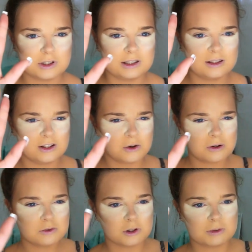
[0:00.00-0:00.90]
green. You know
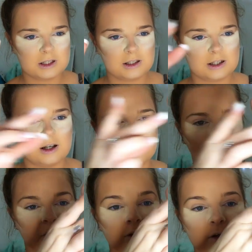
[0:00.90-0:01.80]
what I'm talking about? Like, I
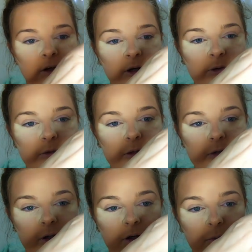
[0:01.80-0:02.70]
don't know,
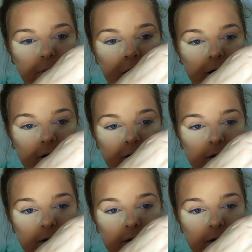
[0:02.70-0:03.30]
maybe not, but